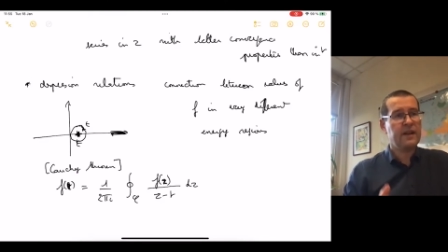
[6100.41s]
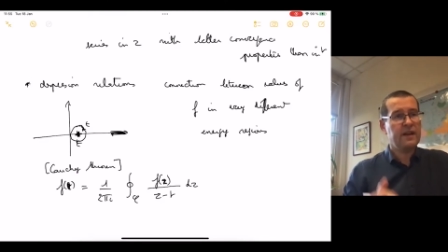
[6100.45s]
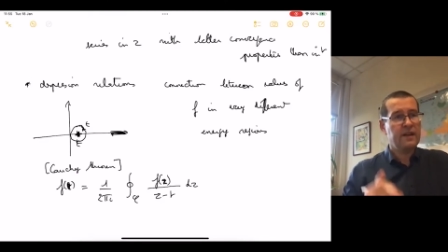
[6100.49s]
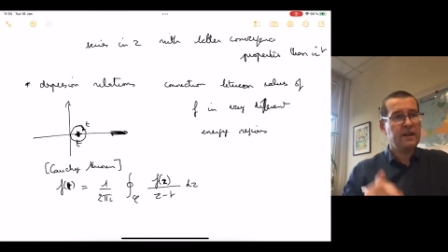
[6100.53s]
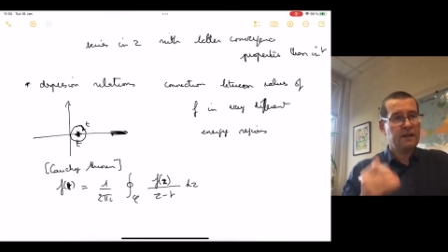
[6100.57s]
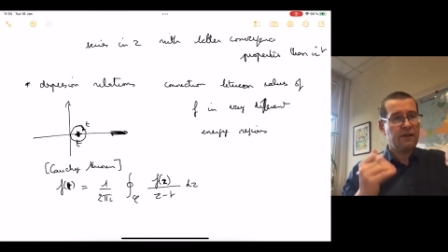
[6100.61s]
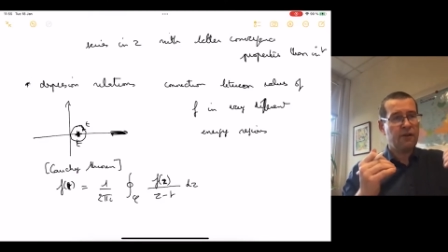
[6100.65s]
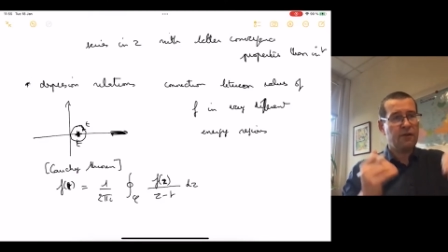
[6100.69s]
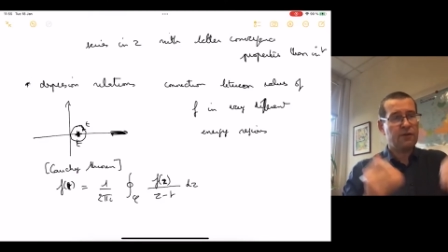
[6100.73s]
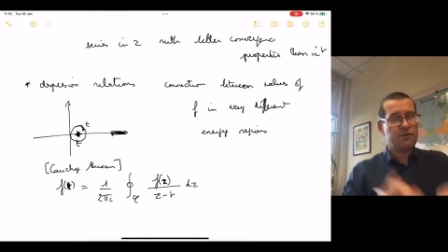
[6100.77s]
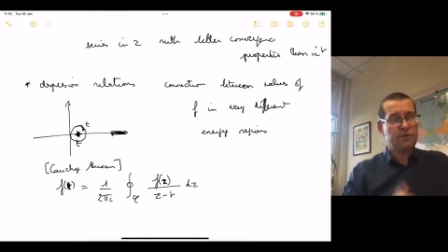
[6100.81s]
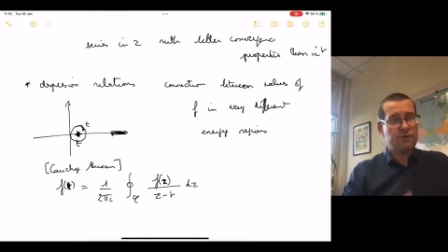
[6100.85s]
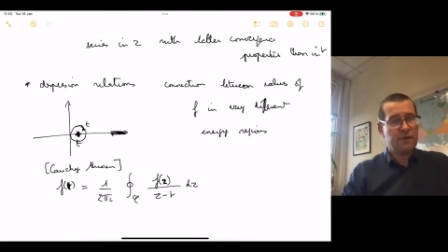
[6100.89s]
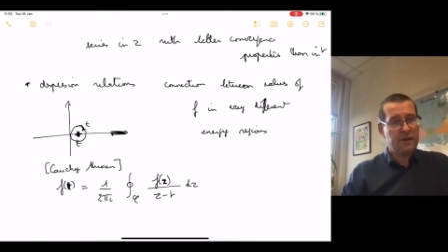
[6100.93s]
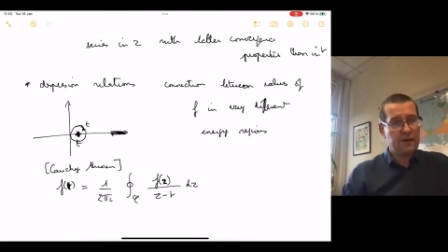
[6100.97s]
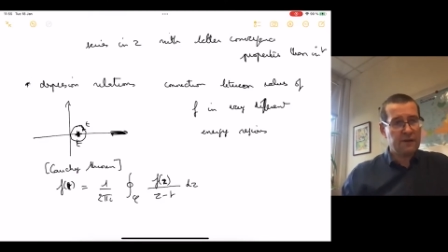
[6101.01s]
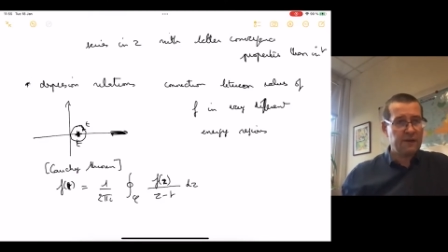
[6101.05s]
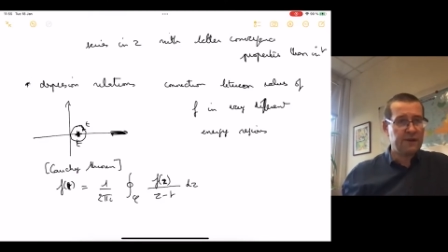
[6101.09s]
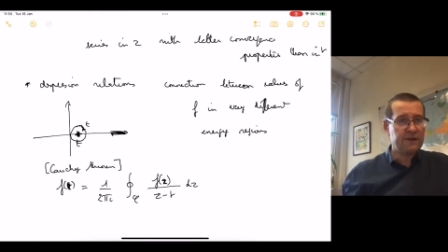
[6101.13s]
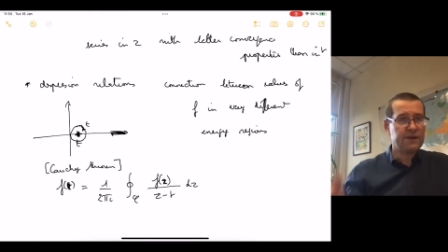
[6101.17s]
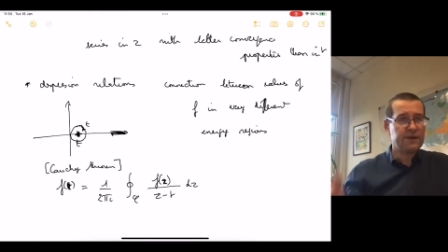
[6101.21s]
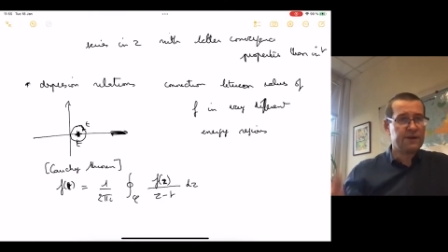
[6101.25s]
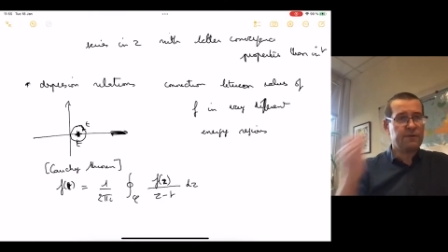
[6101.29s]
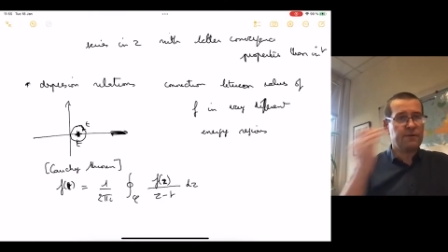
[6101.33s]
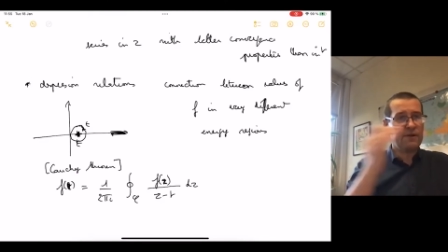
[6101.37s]
you're doing the
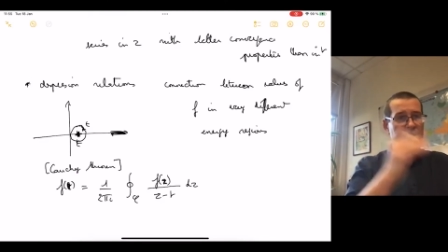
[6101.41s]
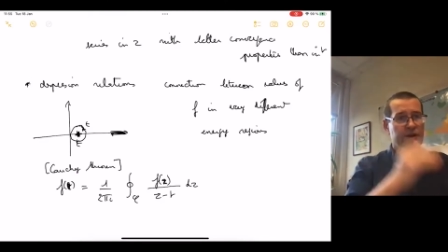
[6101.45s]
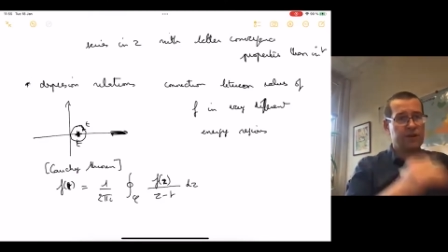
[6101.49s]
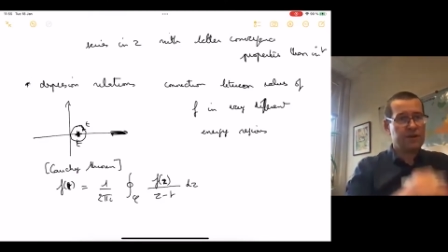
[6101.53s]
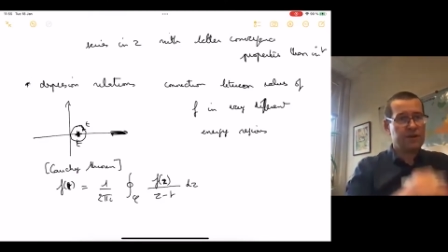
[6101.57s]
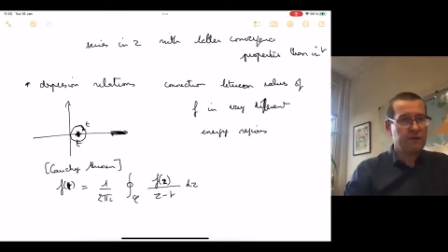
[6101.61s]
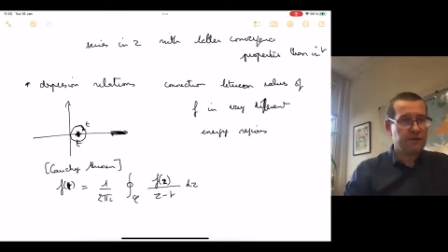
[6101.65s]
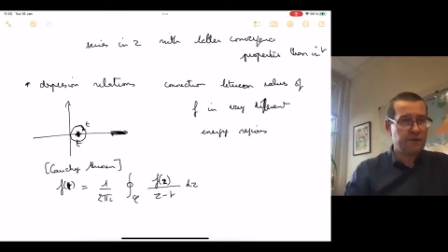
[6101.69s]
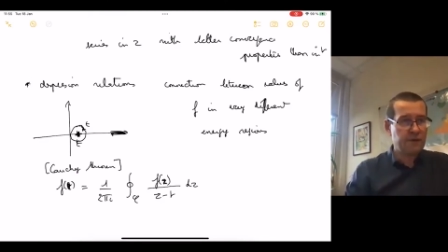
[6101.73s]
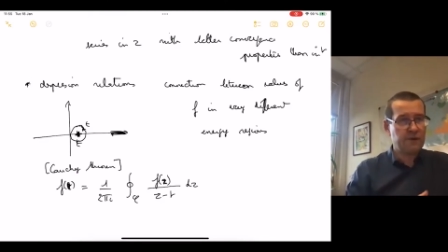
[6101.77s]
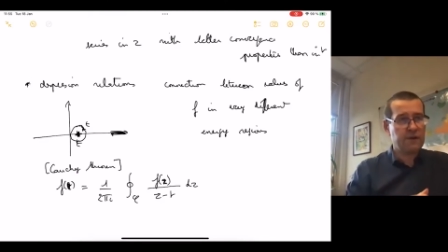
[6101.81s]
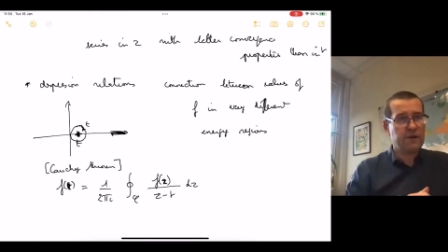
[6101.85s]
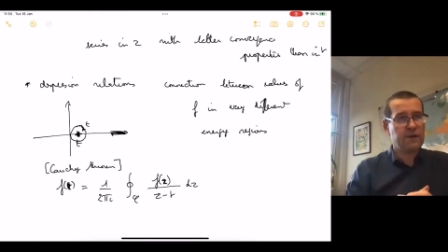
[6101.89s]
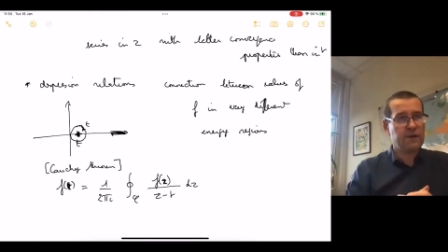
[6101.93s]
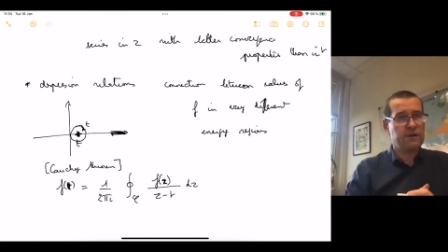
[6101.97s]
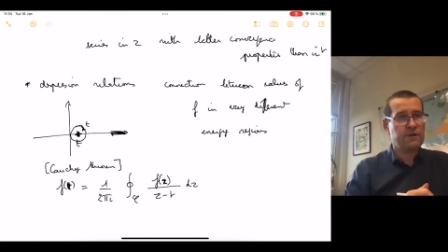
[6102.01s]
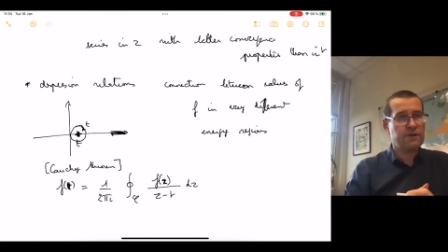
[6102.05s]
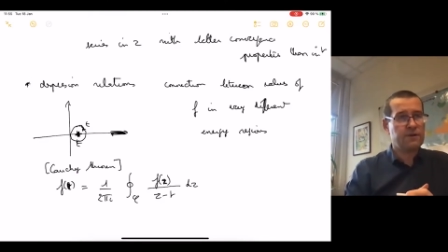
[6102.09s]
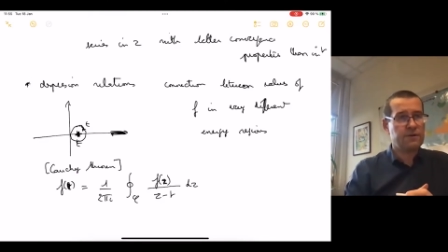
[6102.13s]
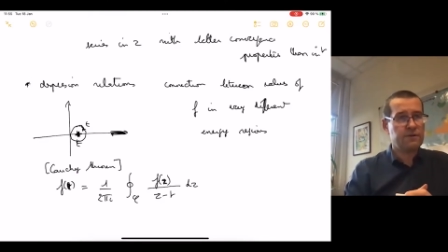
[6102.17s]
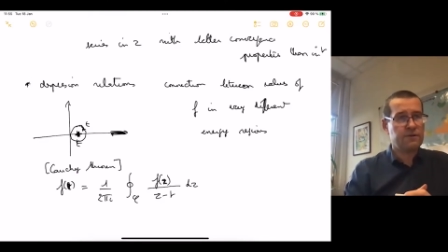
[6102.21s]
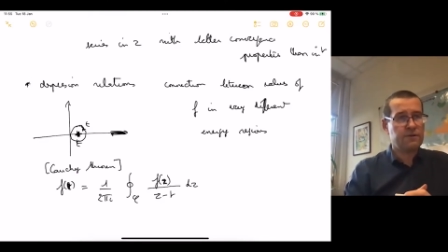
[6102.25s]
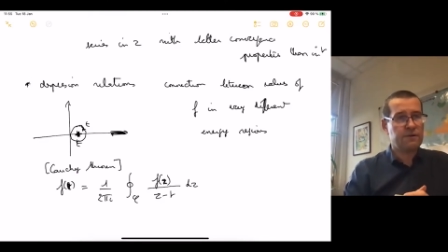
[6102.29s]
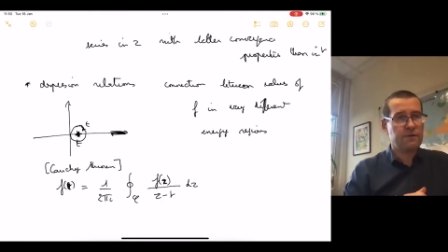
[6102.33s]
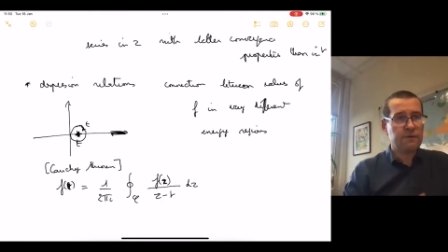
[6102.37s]
integration over the
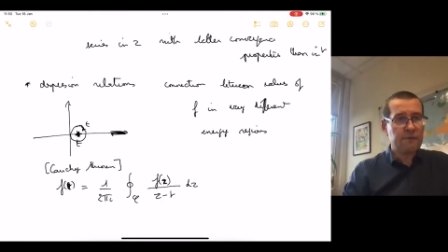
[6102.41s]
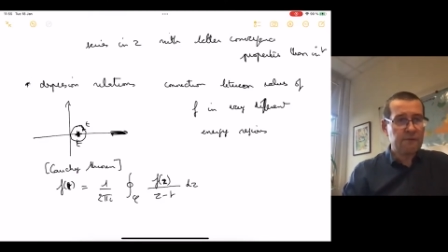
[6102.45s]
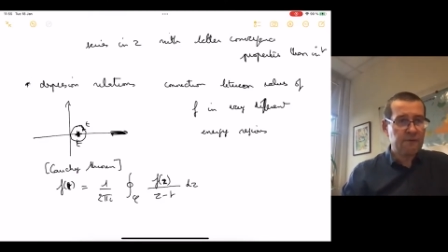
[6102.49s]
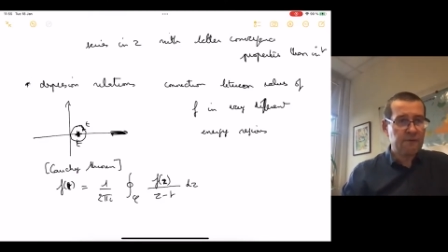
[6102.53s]
contour,